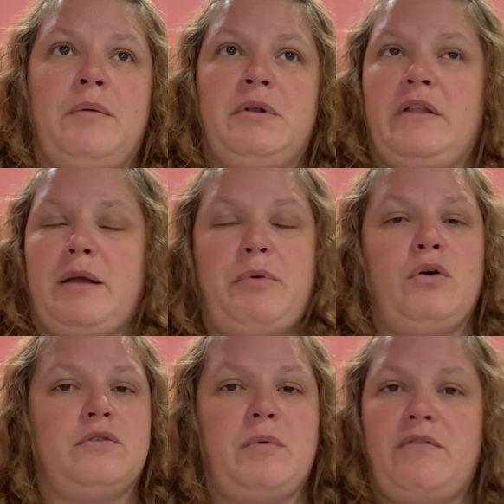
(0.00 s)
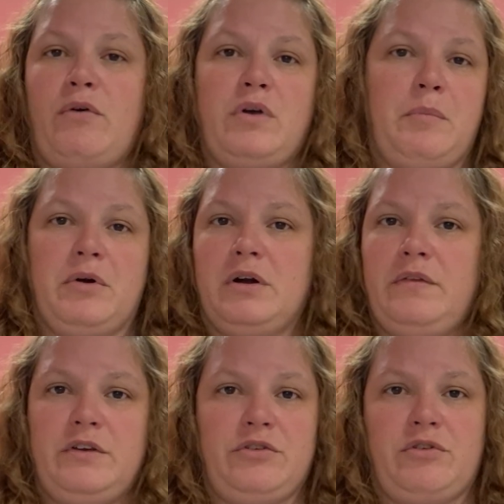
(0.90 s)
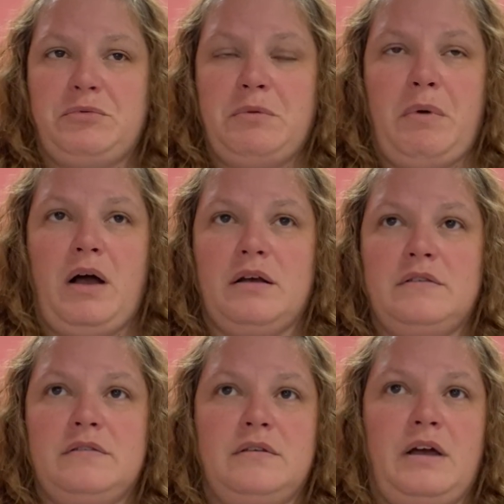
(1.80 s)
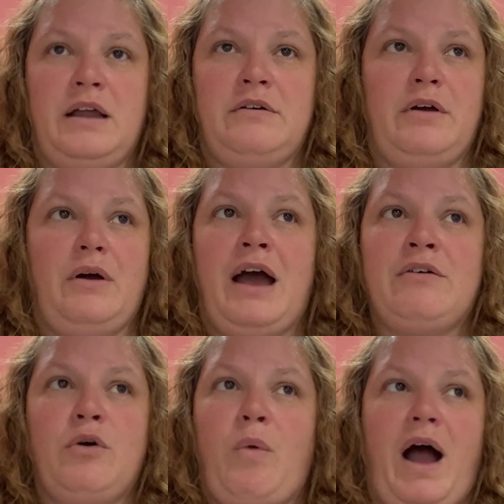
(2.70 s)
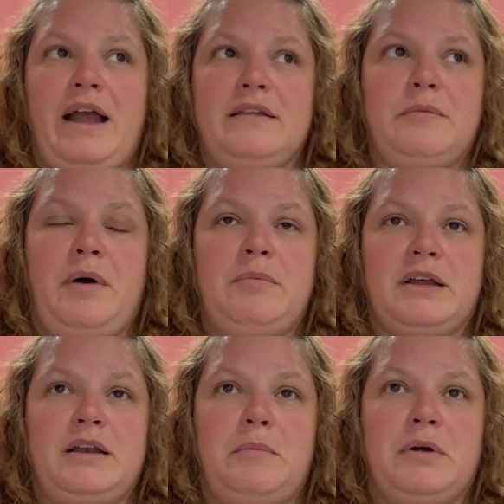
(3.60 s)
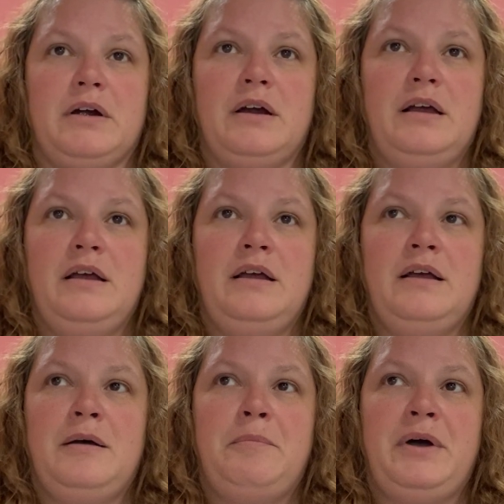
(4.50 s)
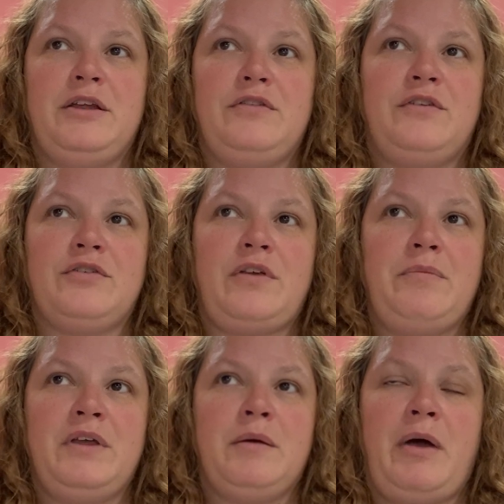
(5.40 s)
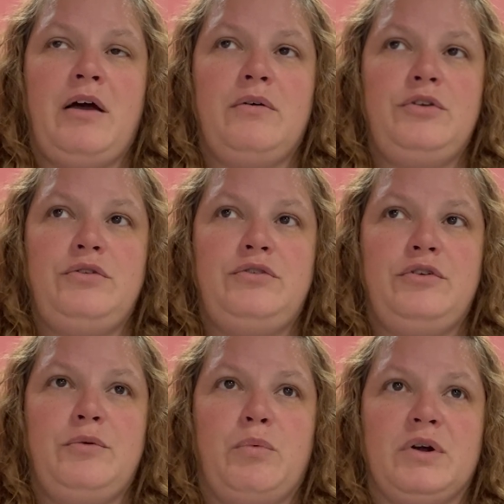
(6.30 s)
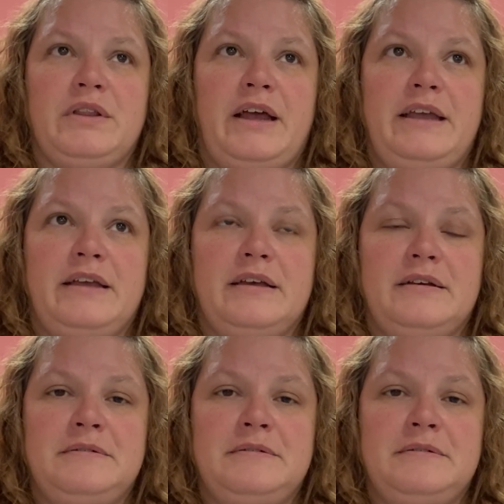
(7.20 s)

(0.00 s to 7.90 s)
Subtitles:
I'm gonna like post my phone number in the description box. I don't know. I don't know why. It's a public number. But there's something about YouTube where like,